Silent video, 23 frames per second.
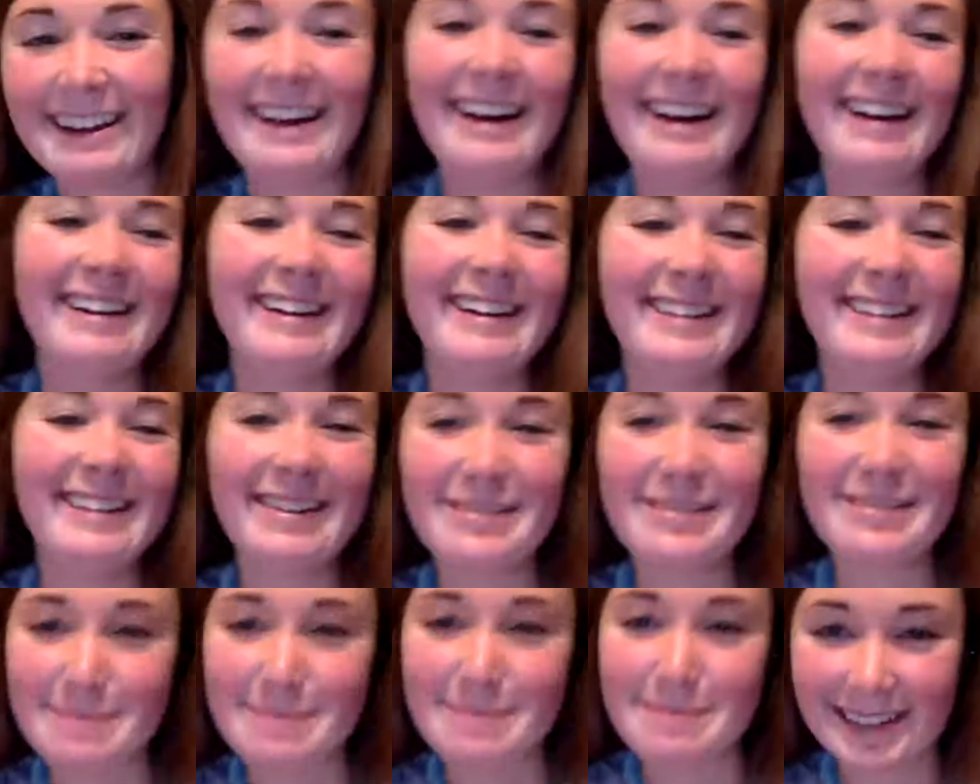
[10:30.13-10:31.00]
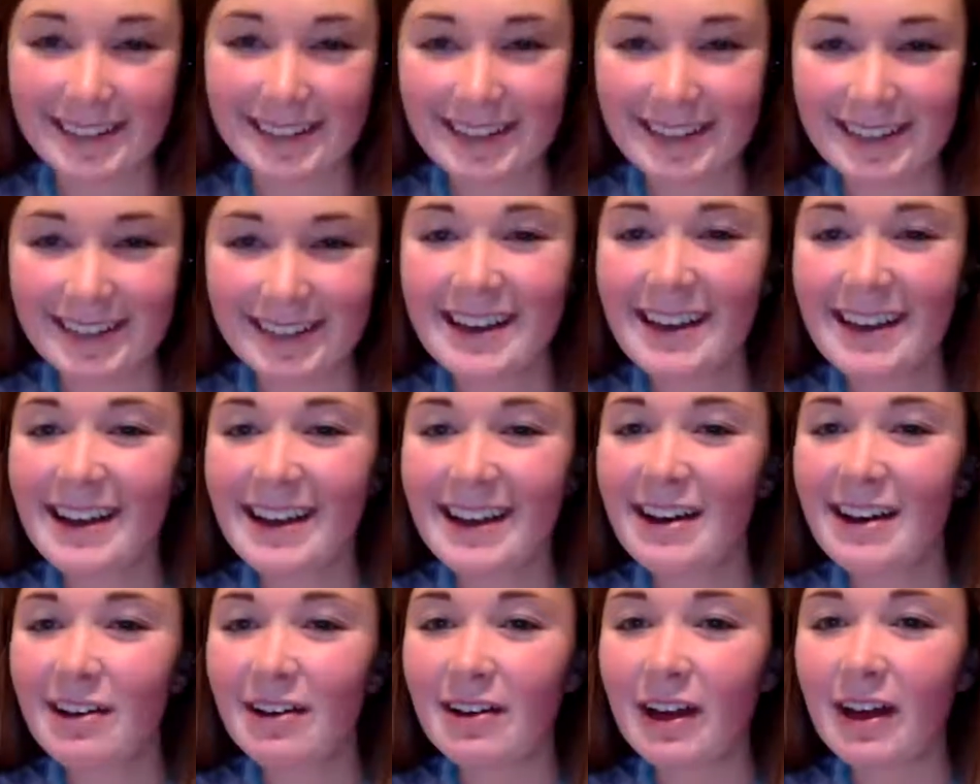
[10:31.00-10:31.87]
Never mind.
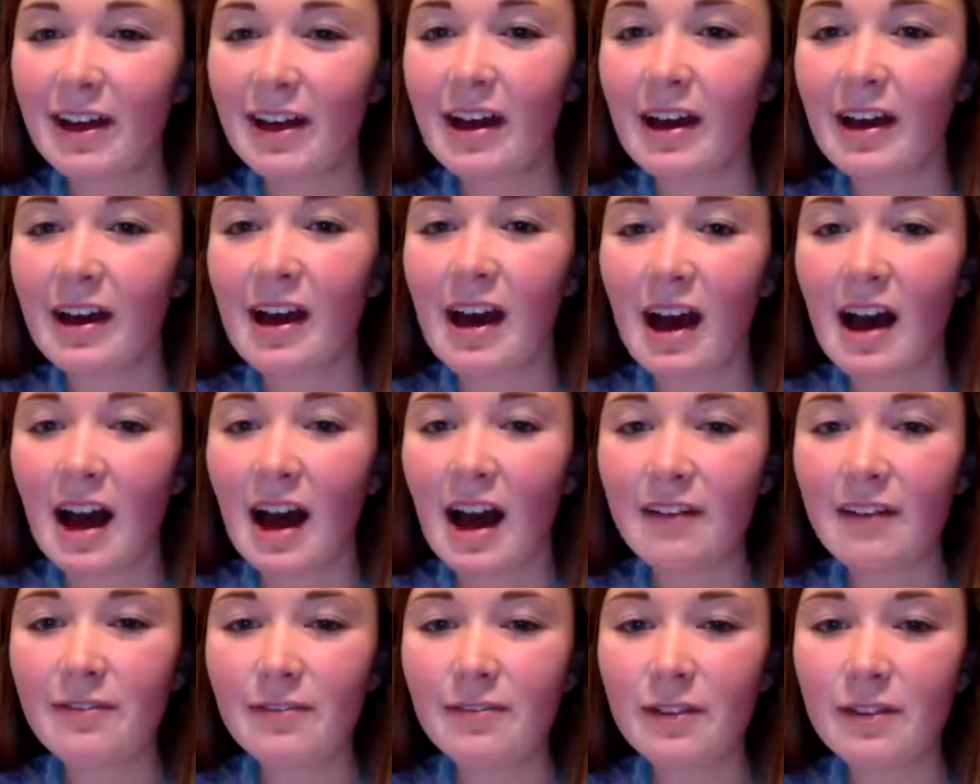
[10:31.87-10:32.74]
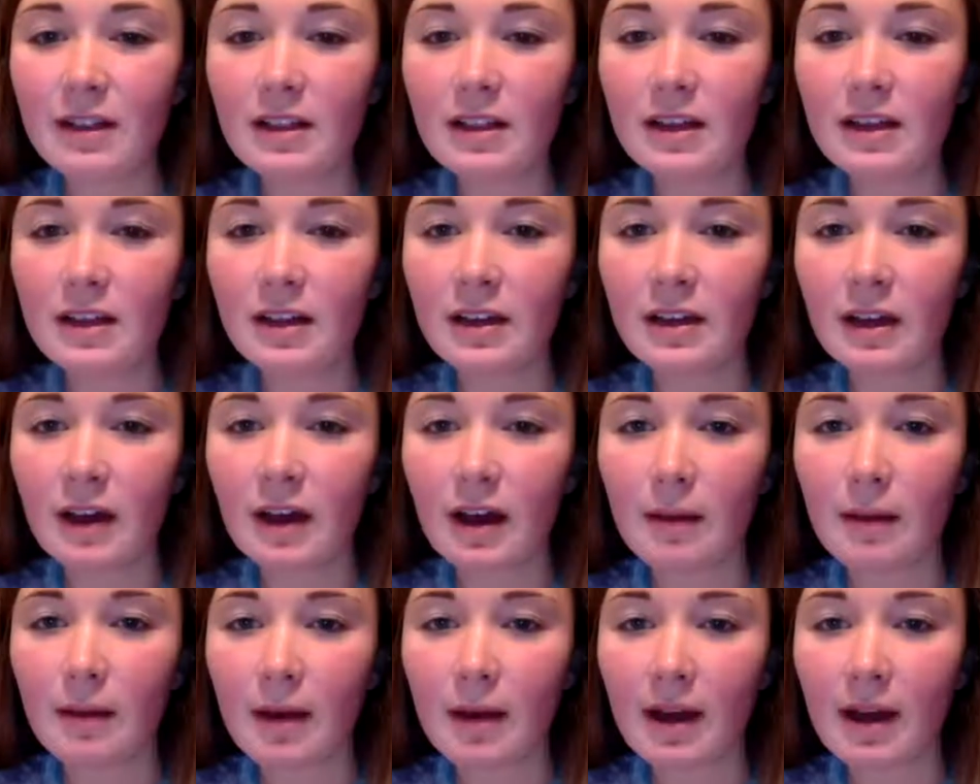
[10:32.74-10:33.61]
Okay. I feel like I
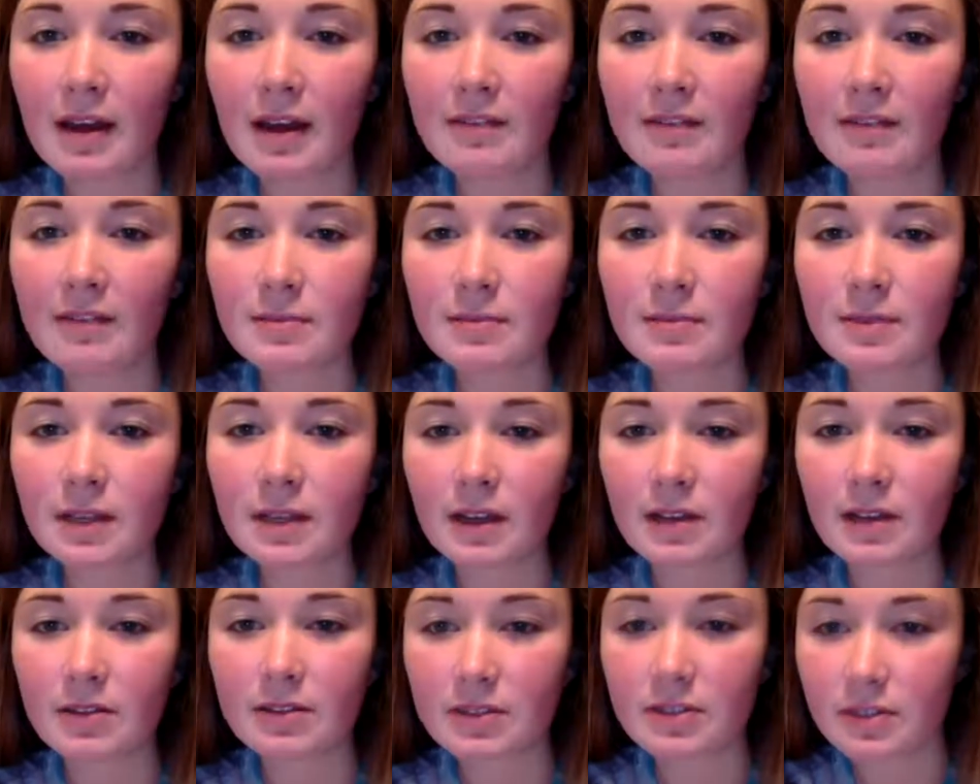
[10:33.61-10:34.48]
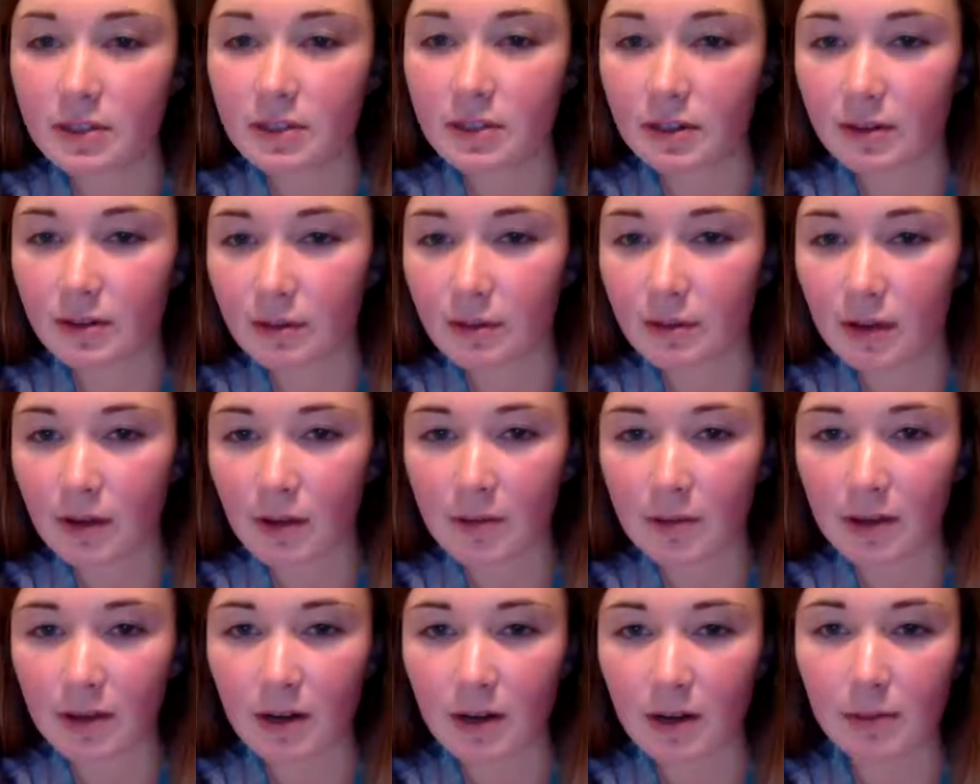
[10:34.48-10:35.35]
might have something else to,
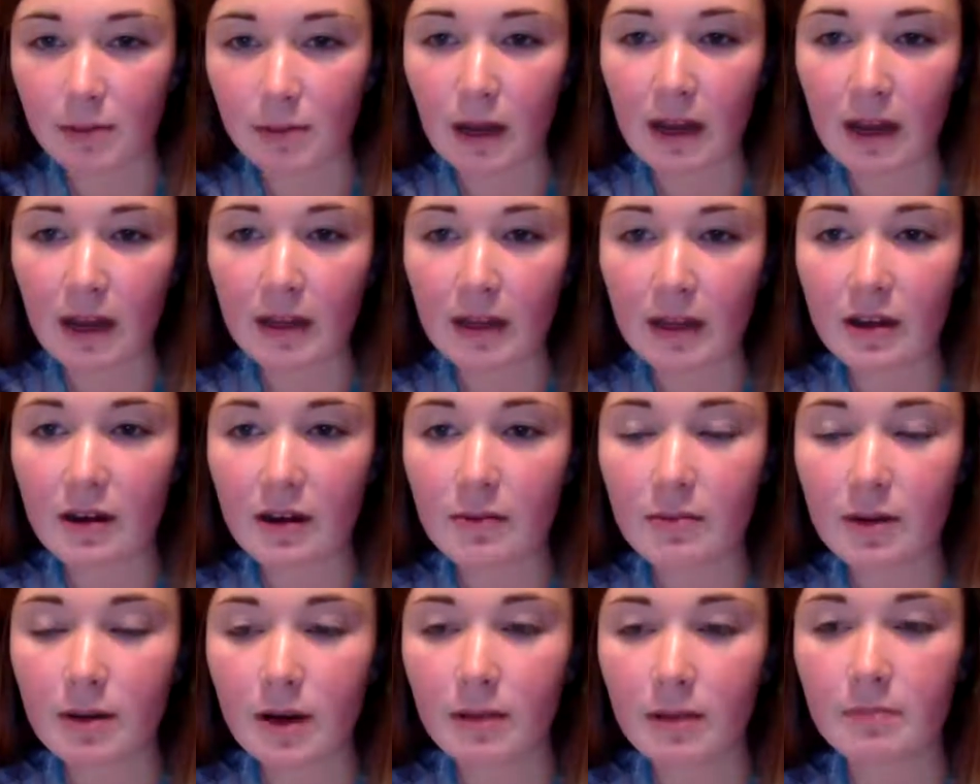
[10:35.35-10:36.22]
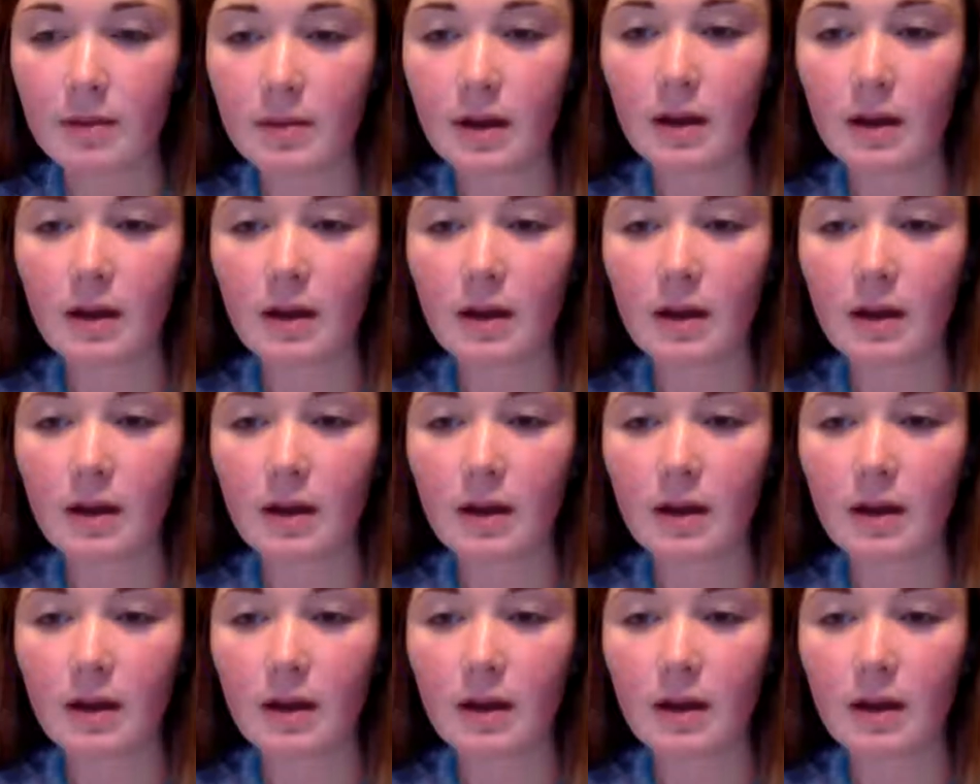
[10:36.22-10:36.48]
apply there, but I'm not.